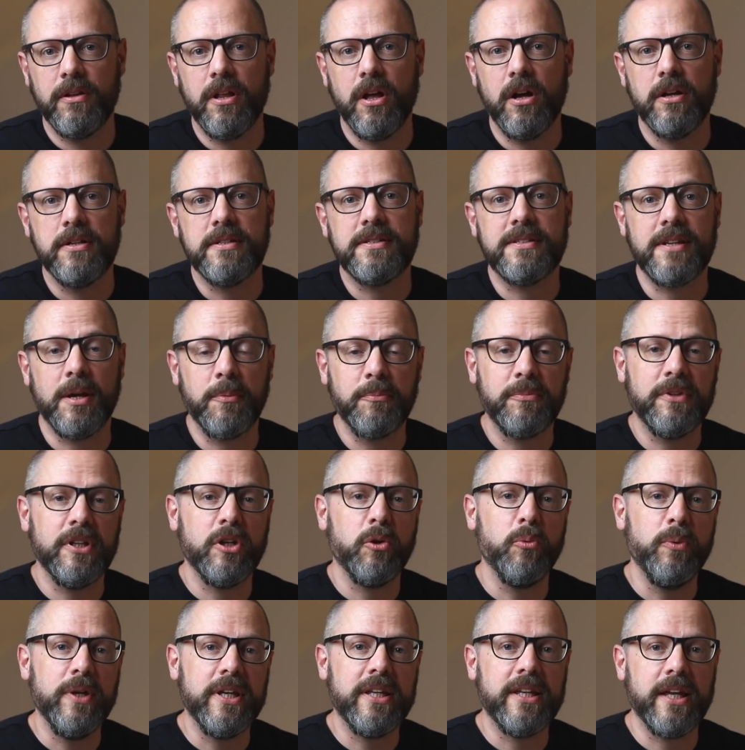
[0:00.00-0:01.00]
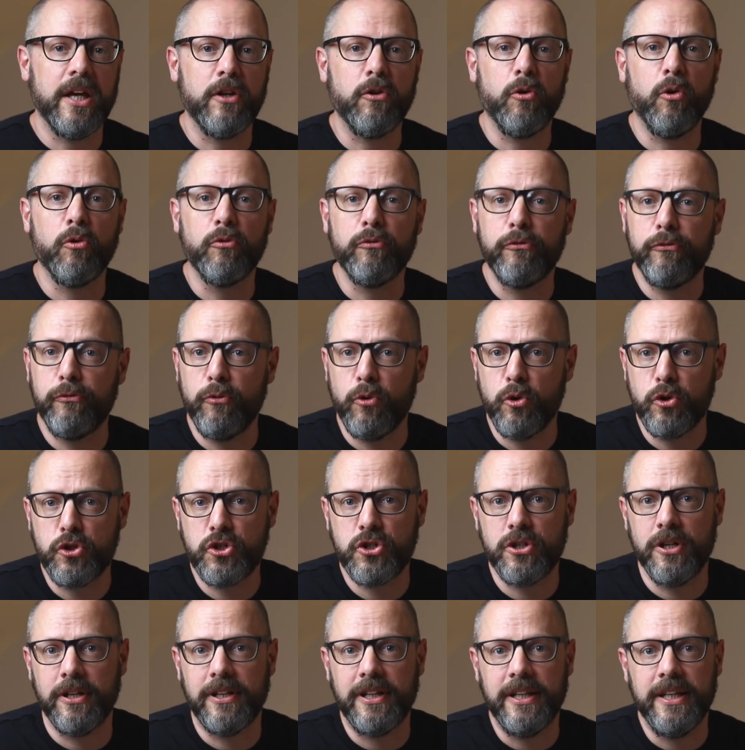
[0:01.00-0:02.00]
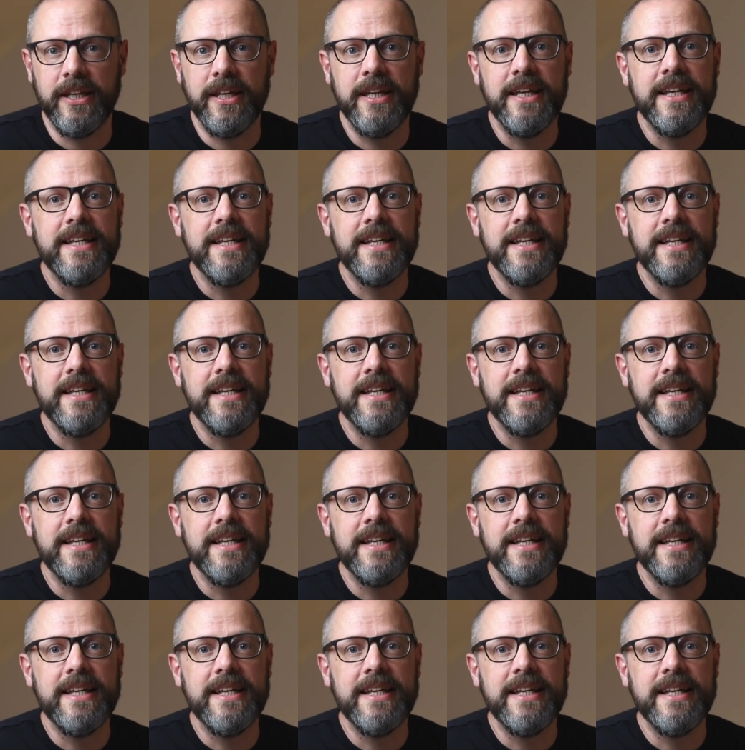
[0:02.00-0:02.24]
something we can unfortunately